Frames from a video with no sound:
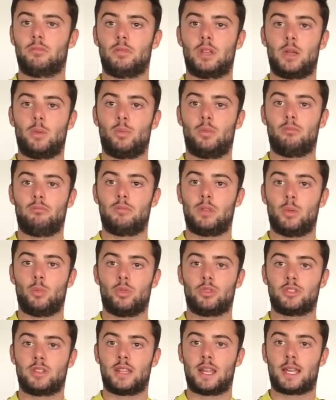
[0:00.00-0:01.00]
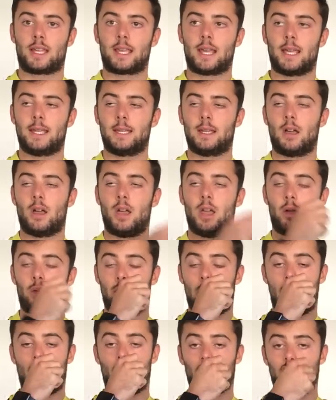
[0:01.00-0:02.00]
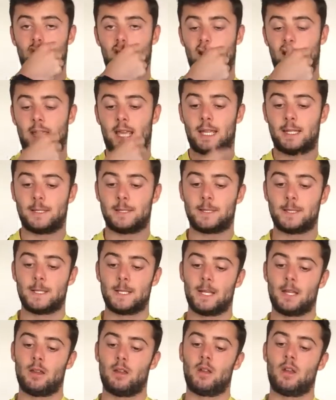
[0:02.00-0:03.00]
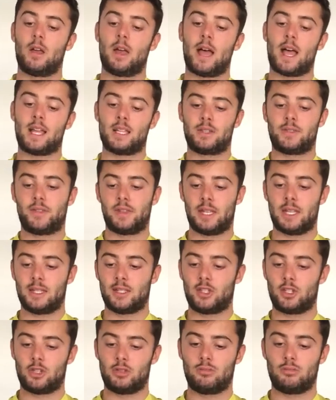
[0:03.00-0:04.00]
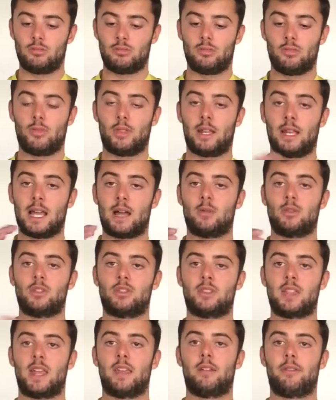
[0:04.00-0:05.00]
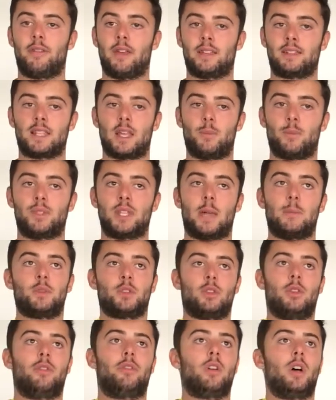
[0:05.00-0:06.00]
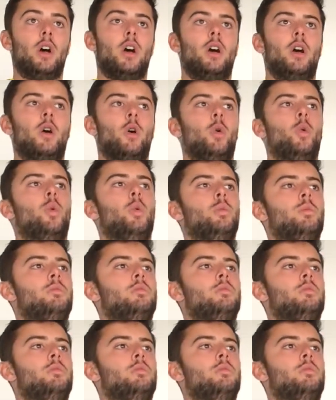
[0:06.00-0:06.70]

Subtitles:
it wasn't that case. That wasn't the case. As for this, the loudness then affects their perception of, oh,